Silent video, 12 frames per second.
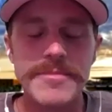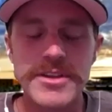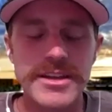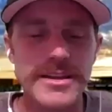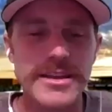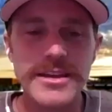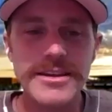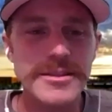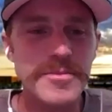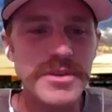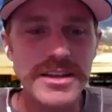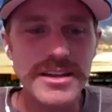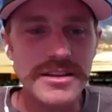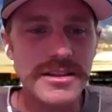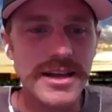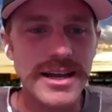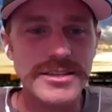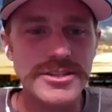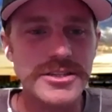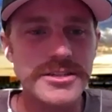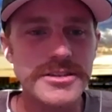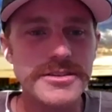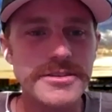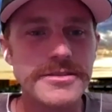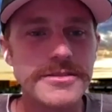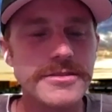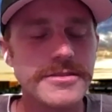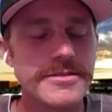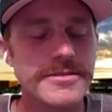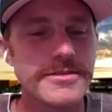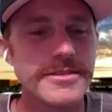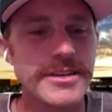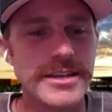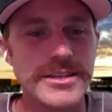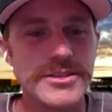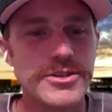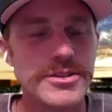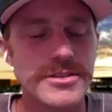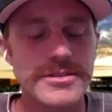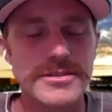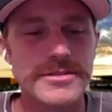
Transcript: a kid at the beginning of last year, and he's just